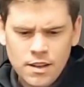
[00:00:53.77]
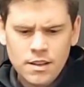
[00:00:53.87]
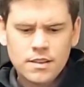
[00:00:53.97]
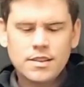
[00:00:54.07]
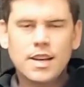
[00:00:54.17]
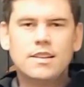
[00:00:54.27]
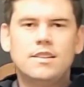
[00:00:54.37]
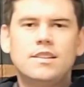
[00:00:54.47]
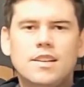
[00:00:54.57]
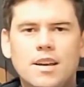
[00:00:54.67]
The second
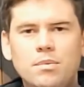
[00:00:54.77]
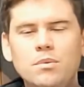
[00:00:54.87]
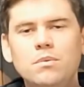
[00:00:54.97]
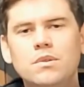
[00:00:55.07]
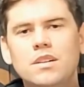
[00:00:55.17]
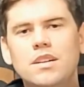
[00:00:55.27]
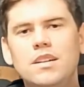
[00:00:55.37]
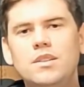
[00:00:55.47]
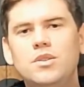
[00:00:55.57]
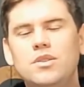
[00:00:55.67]
example
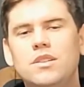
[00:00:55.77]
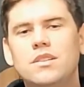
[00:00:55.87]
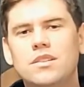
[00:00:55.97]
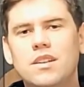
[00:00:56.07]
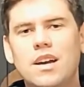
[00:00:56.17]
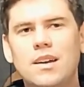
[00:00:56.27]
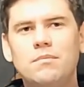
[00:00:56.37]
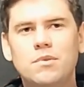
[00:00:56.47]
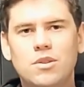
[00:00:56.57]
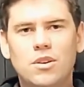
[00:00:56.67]
is using the
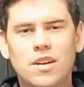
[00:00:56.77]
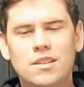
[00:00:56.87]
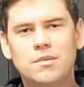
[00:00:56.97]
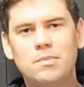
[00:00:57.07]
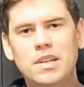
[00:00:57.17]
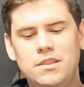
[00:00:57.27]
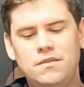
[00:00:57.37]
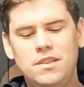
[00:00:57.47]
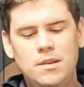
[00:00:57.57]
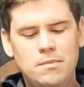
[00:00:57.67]
same size piece of
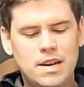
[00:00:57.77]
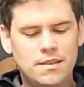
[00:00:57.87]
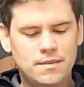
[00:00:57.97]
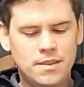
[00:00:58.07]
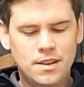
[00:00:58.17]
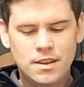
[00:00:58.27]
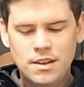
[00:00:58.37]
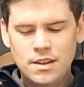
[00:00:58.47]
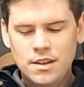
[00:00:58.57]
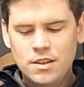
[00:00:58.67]
timber.
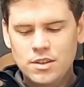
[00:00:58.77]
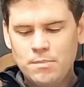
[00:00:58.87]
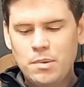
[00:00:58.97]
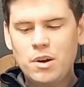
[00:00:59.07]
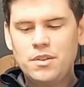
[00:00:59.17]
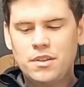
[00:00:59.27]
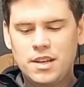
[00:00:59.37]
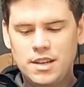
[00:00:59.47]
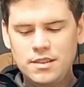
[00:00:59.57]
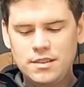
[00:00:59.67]
So both of
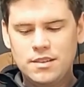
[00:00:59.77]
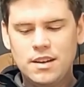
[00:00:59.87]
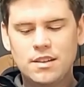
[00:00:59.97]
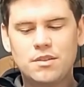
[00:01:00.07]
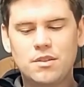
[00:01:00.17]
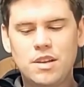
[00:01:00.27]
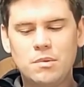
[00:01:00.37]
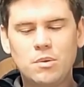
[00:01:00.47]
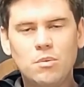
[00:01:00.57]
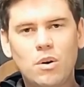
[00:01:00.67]
these
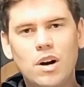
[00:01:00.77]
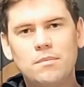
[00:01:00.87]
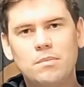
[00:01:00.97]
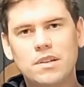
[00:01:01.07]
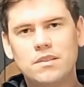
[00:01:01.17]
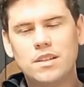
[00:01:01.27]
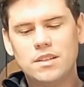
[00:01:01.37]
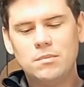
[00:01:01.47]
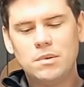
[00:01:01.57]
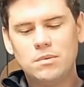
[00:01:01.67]
30mm wide by
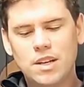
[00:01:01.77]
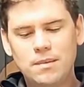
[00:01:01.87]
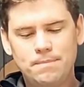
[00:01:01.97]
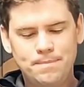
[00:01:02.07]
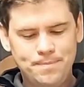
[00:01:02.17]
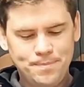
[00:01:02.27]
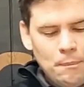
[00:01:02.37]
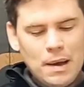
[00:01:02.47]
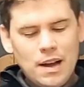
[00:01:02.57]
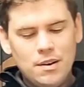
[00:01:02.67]
60mm deep,
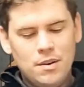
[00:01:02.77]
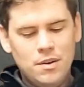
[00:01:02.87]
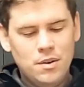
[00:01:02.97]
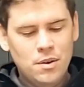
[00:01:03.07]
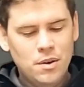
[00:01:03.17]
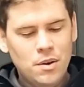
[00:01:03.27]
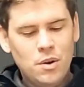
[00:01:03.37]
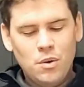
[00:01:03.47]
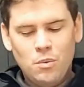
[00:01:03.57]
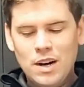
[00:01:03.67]
but one